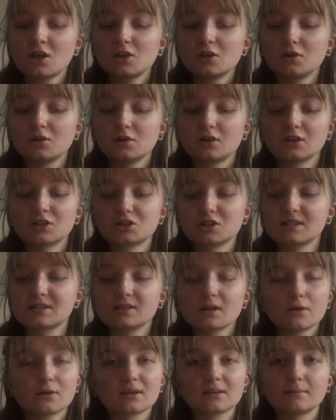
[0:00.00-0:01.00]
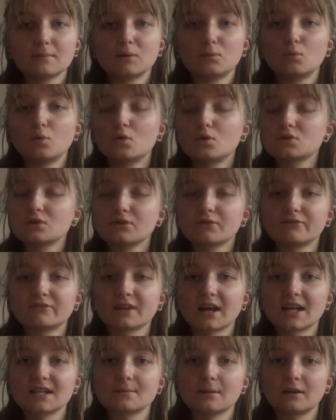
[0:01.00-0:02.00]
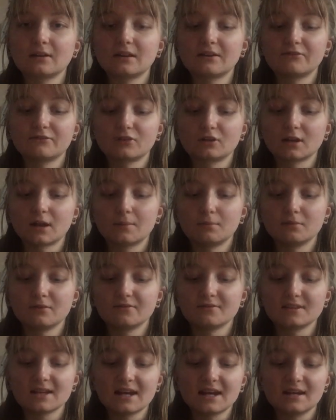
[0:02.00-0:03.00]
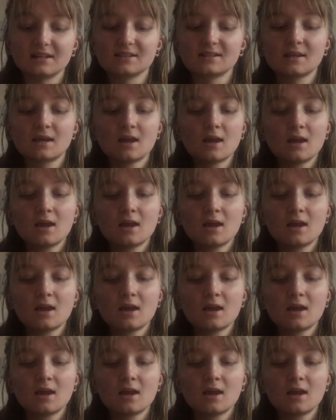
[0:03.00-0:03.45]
You can just soak them in water and forget about them for a couple of days.